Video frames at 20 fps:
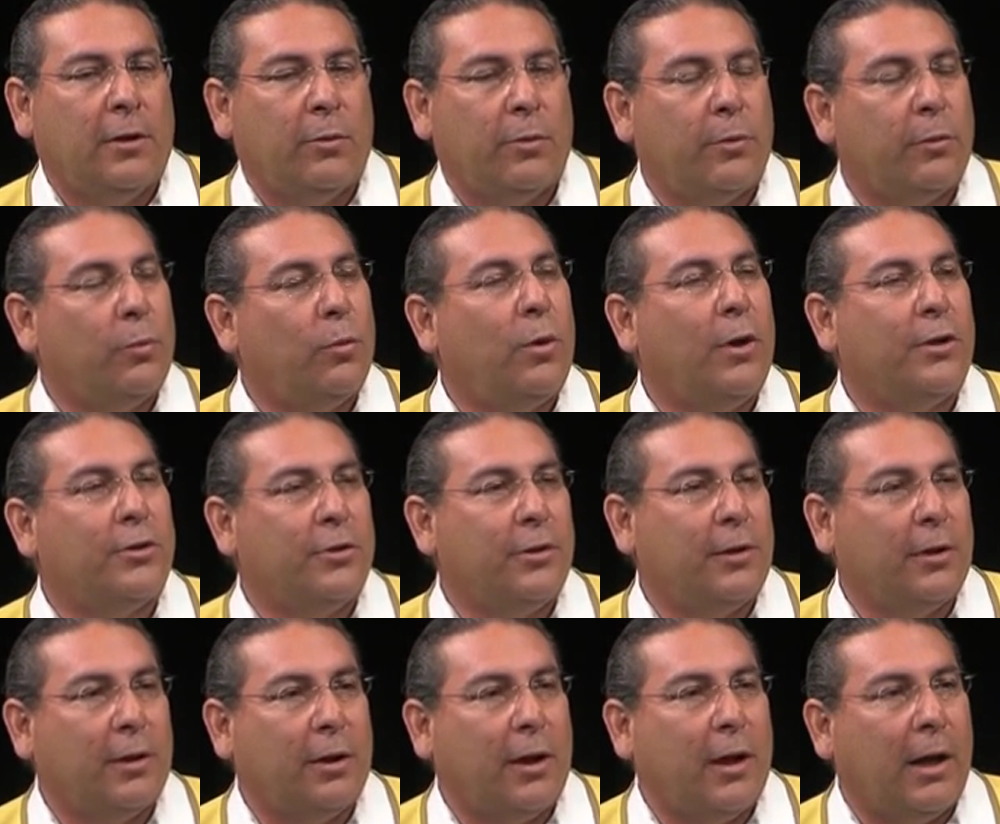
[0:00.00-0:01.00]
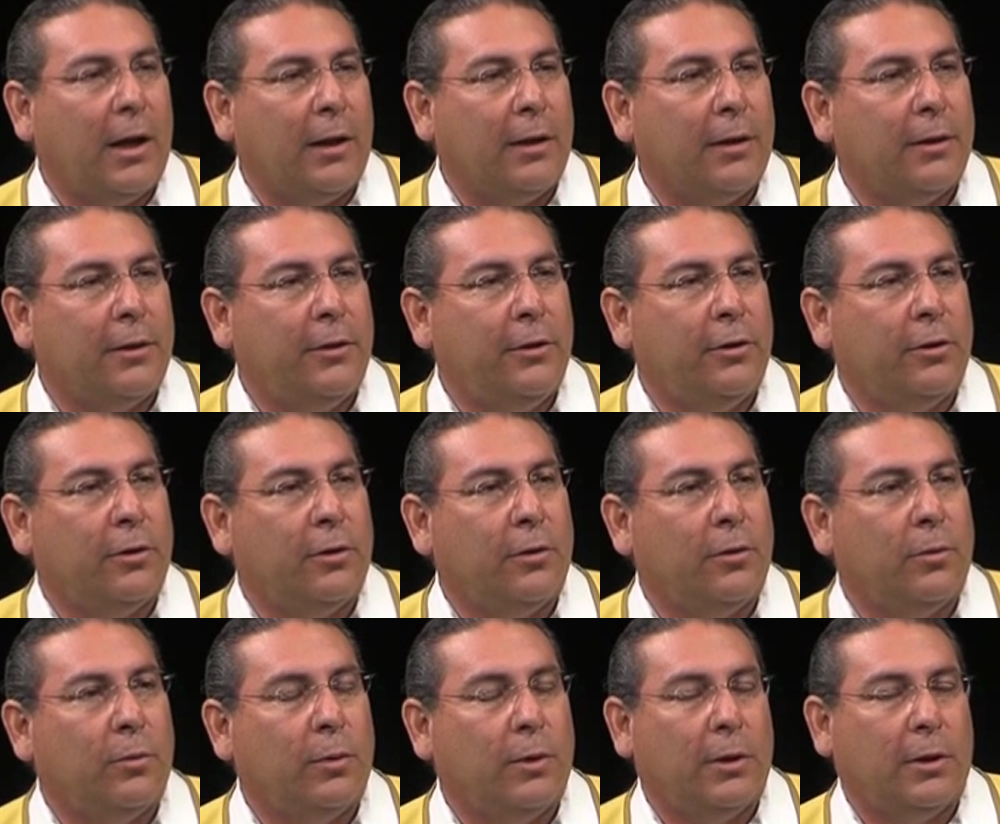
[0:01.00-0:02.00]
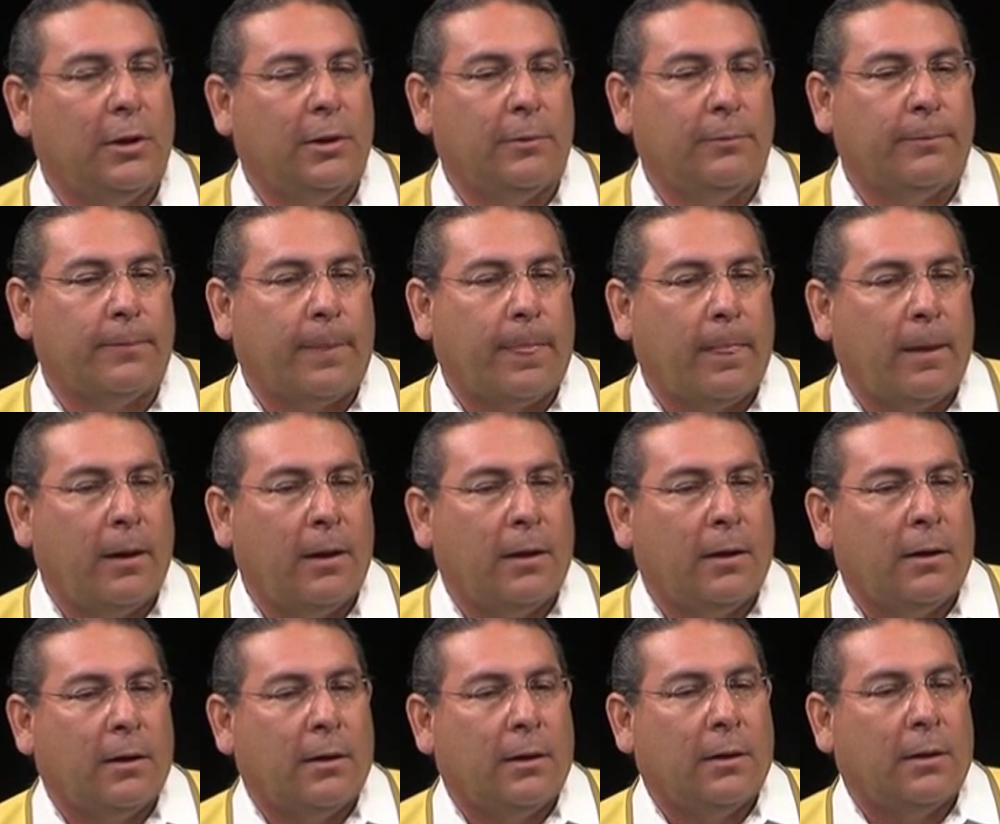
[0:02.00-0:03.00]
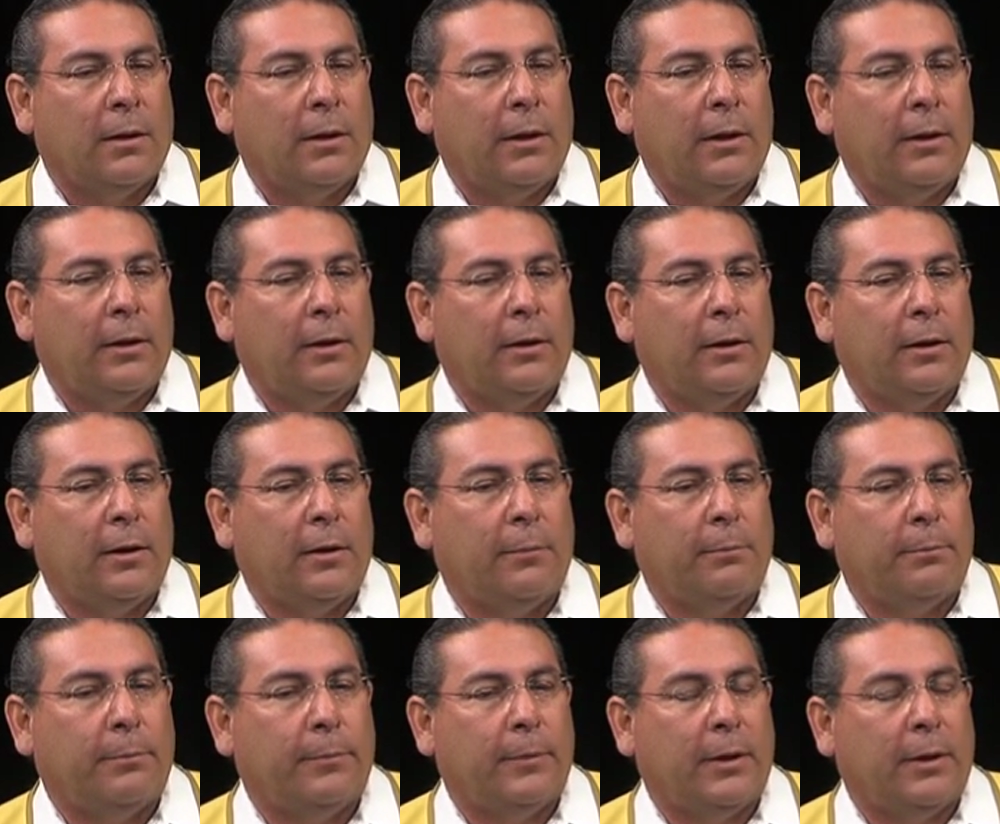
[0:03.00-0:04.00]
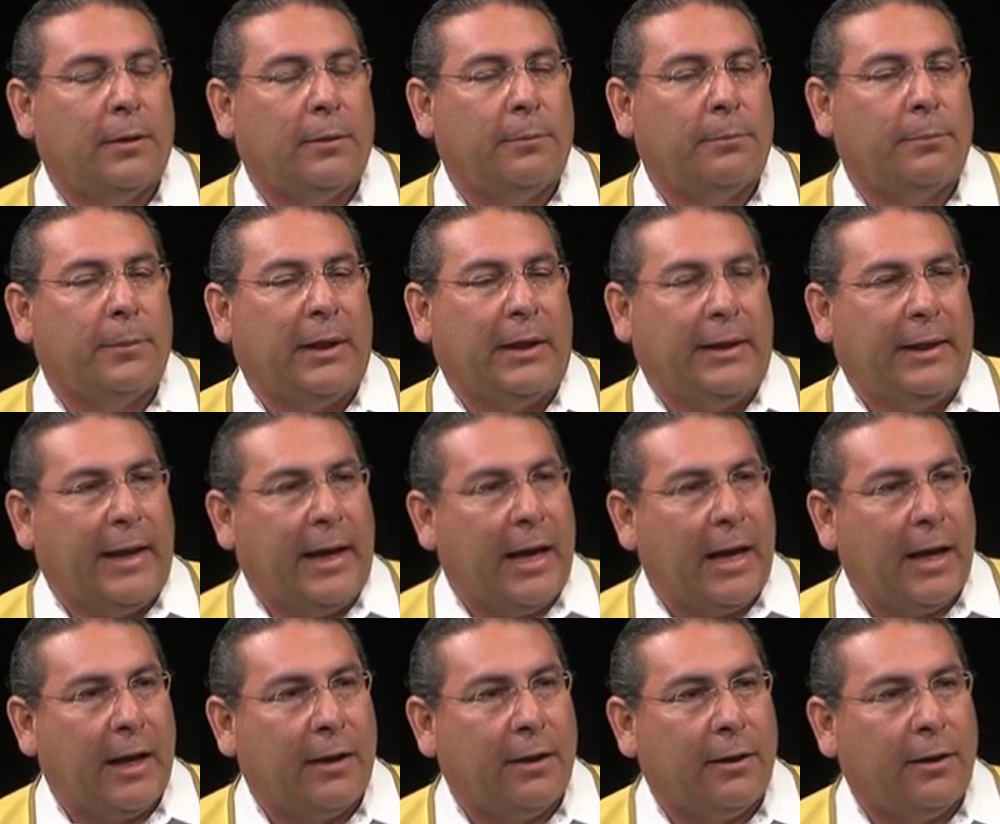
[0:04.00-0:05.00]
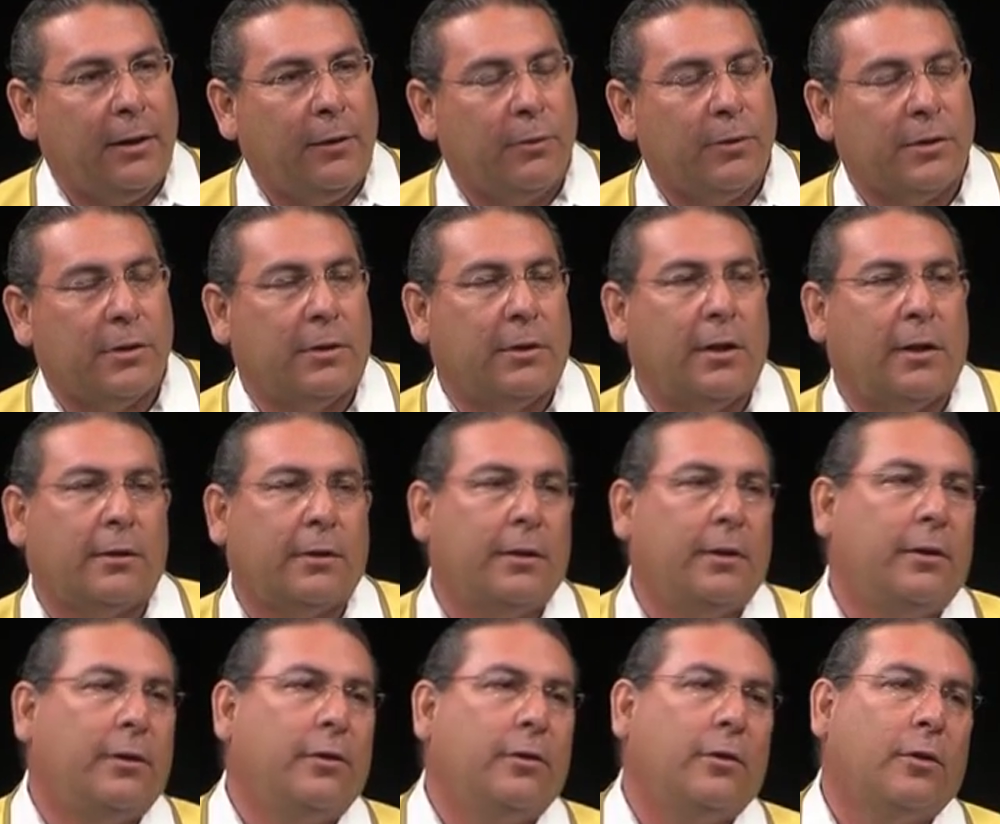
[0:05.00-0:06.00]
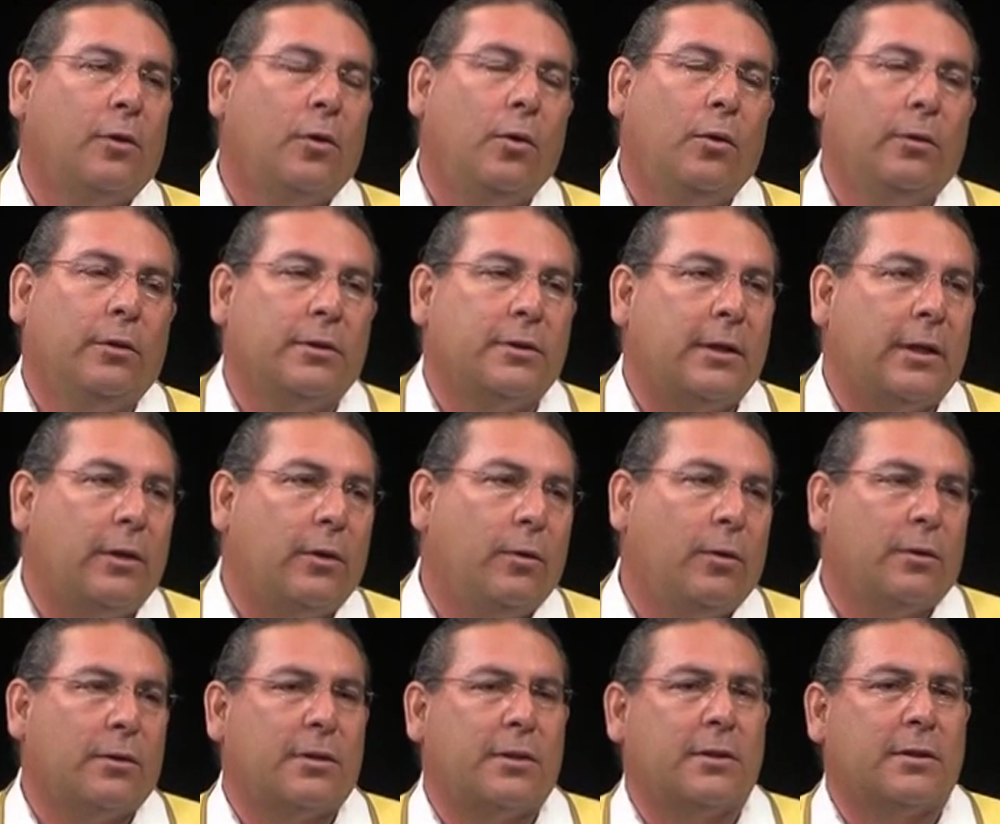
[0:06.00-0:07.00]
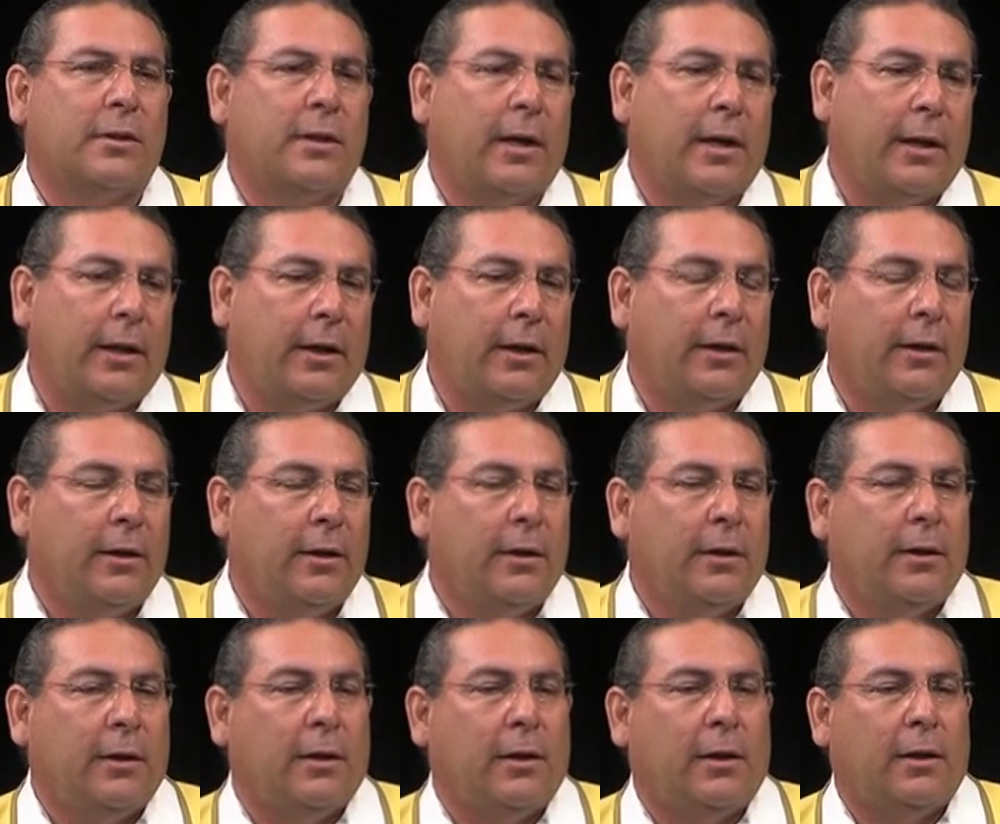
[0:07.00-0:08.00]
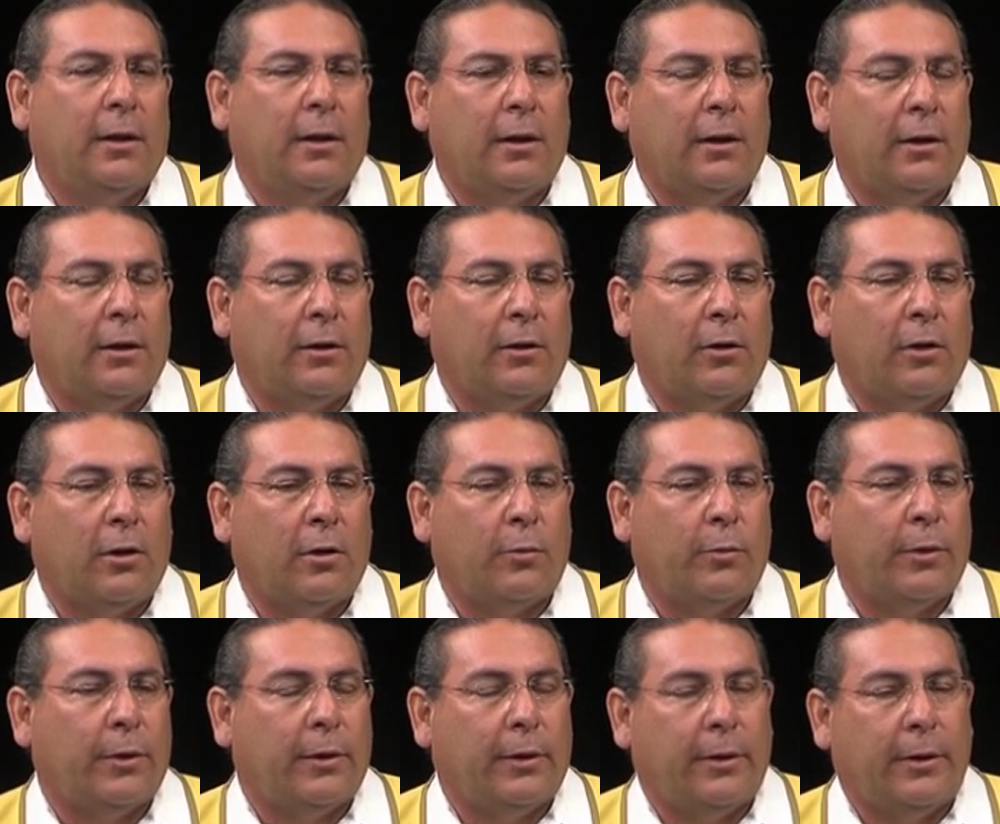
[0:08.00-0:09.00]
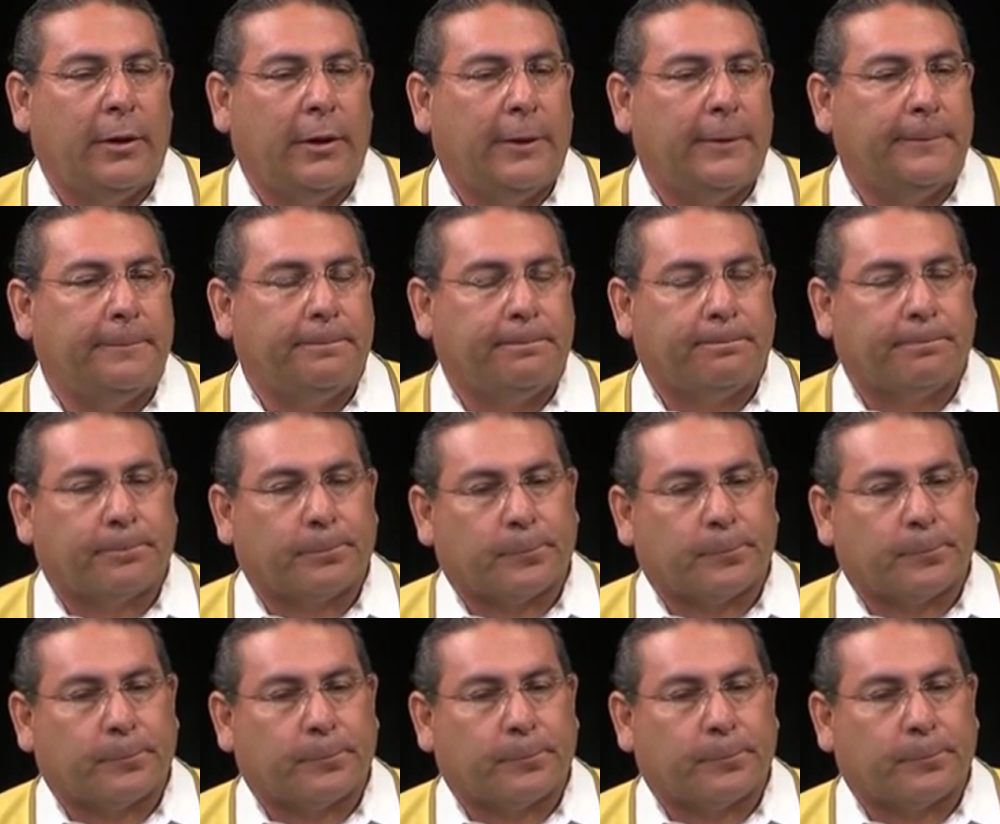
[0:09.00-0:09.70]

We were watching a lot, you know, um, and uh, uh, my dad, he was inducted into the Golden State Gourd Society uh, along with um,